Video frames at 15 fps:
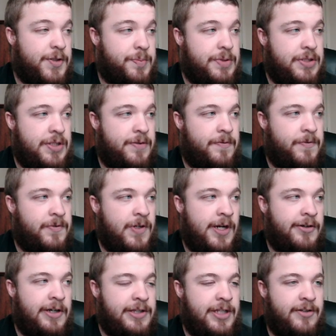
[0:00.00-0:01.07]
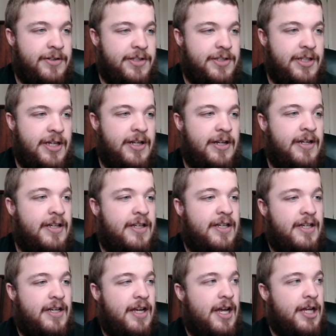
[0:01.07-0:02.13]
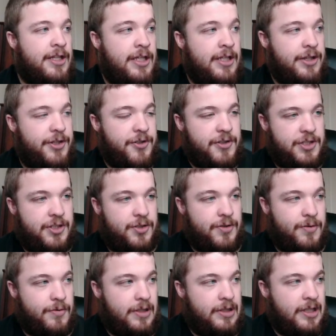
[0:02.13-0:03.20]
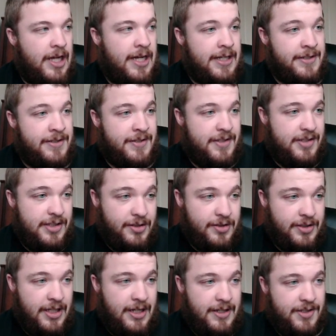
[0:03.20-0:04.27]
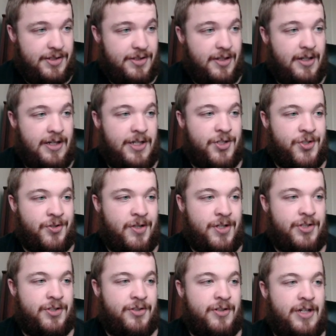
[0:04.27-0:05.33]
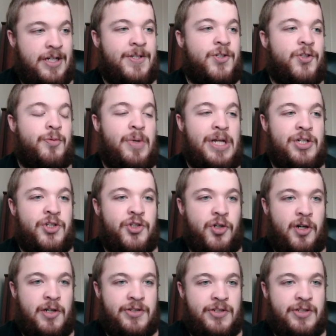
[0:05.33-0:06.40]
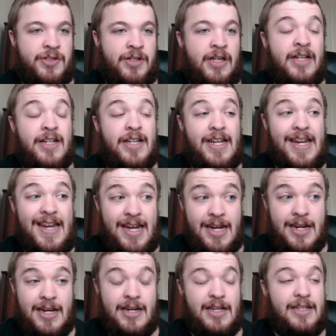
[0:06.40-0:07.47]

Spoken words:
Petit-Frere right there instead. And then 32, the Lions still get a stud edge rusher in Jermaine Johnson. He